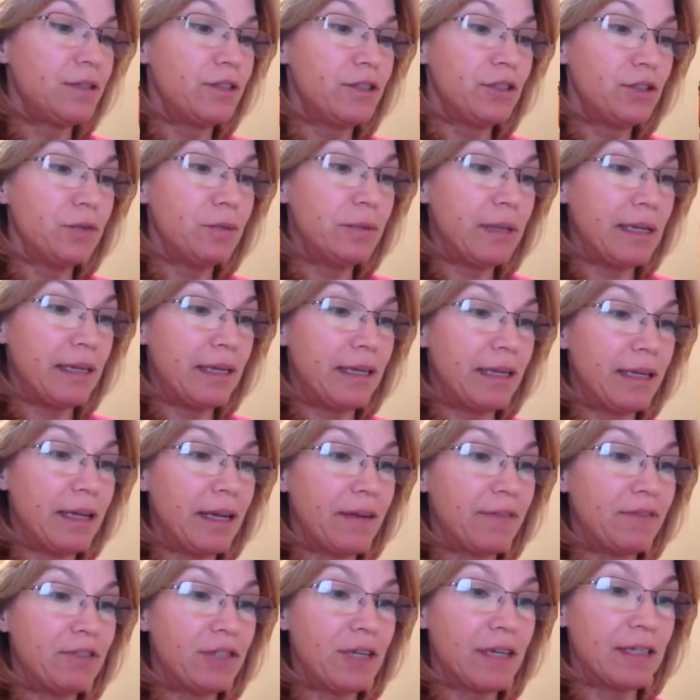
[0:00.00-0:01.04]
Too many
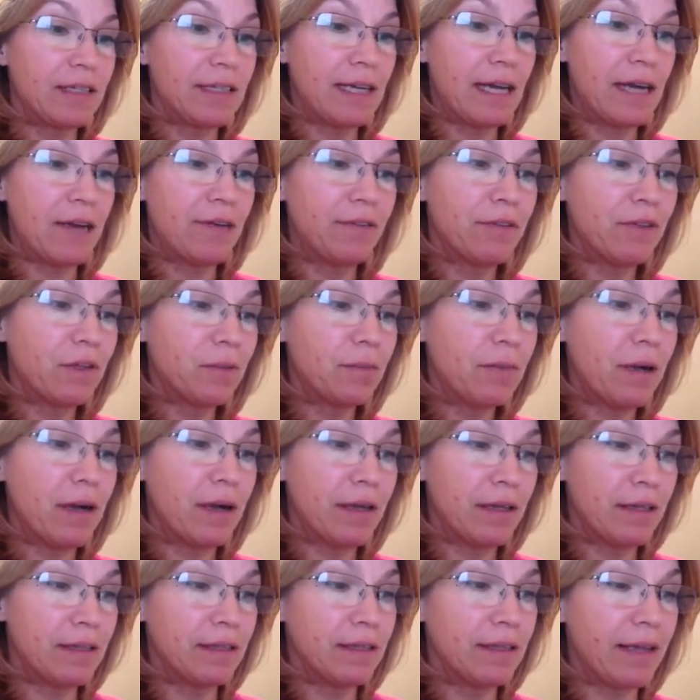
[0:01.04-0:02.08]
have checked out of their
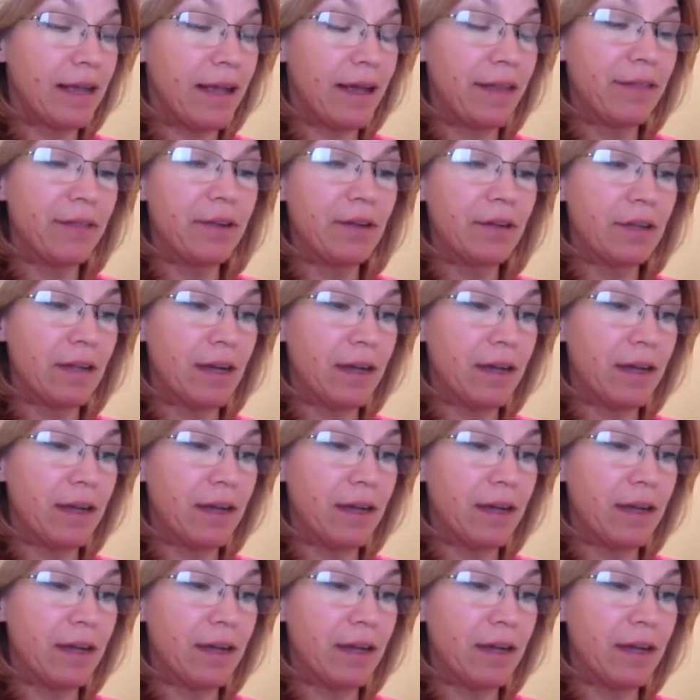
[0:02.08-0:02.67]
bodies and their